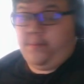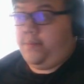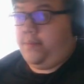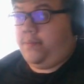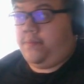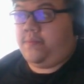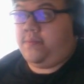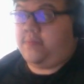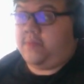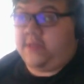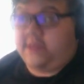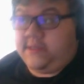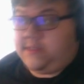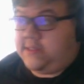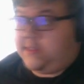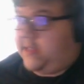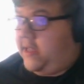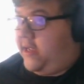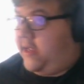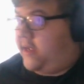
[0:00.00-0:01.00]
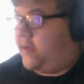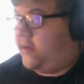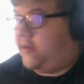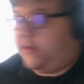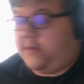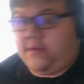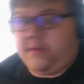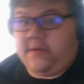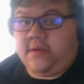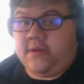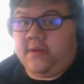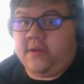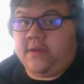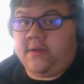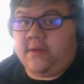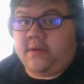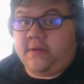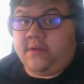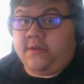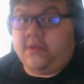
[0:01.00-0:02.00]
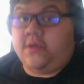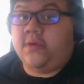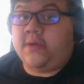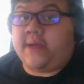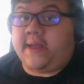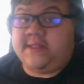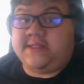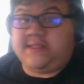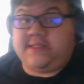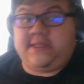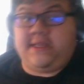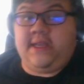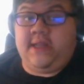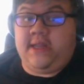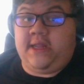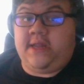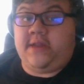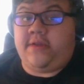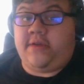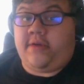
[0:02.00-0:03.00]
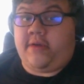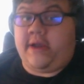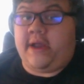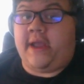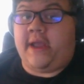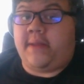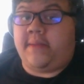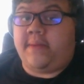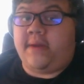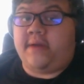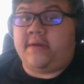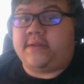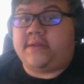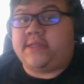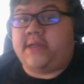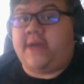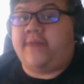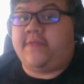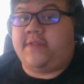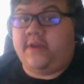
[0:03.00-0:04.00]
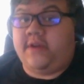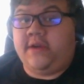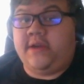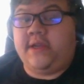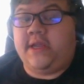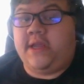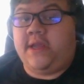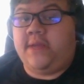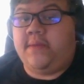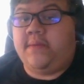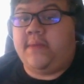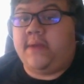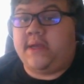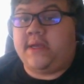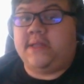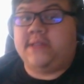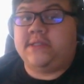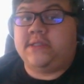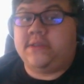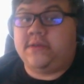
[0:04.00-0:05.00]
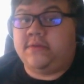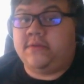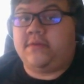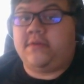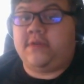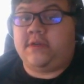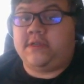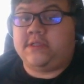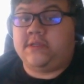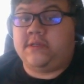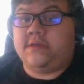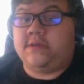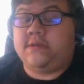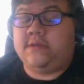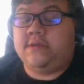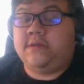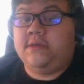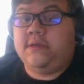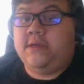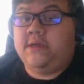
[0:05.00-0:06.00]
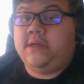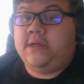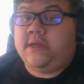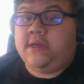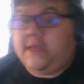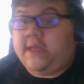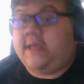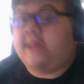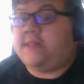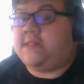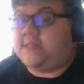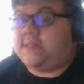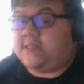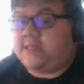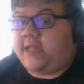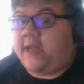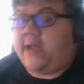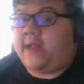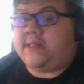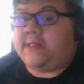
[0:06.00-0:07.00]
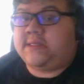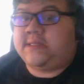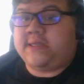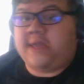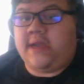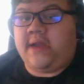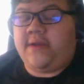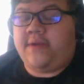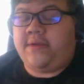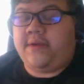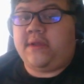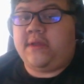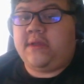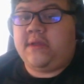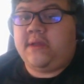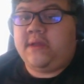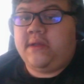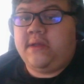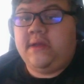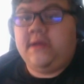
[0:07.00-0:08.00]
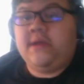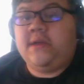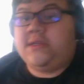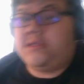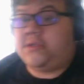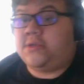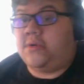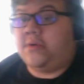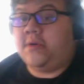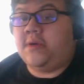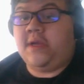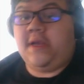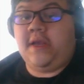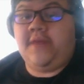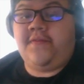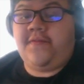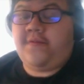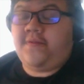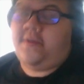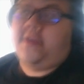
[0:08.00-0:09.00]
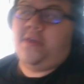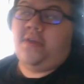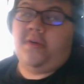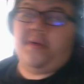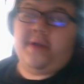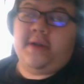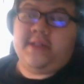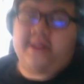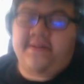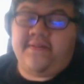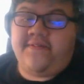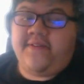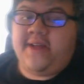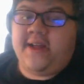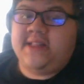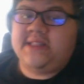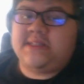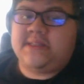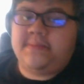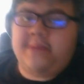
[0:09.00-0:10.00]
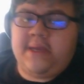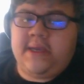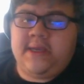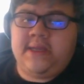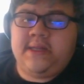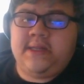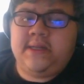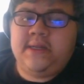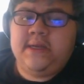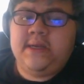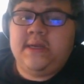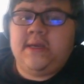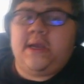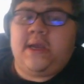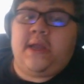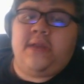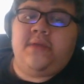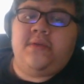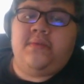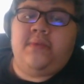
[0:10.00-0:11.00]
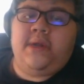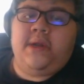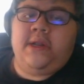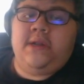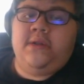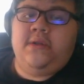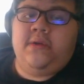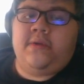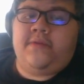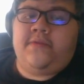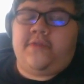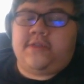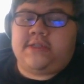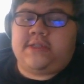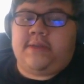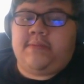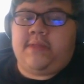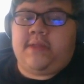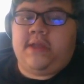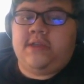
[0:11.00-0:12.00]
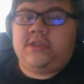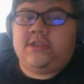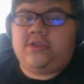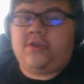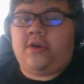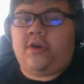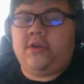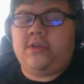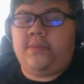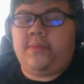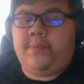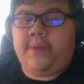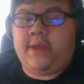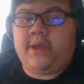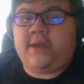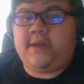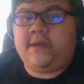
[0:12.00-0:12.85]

This thing, you can see it in your nightmares after a game against a good Crustle. It's that scary. So if you're a defense main and you want to look for something strong to pick,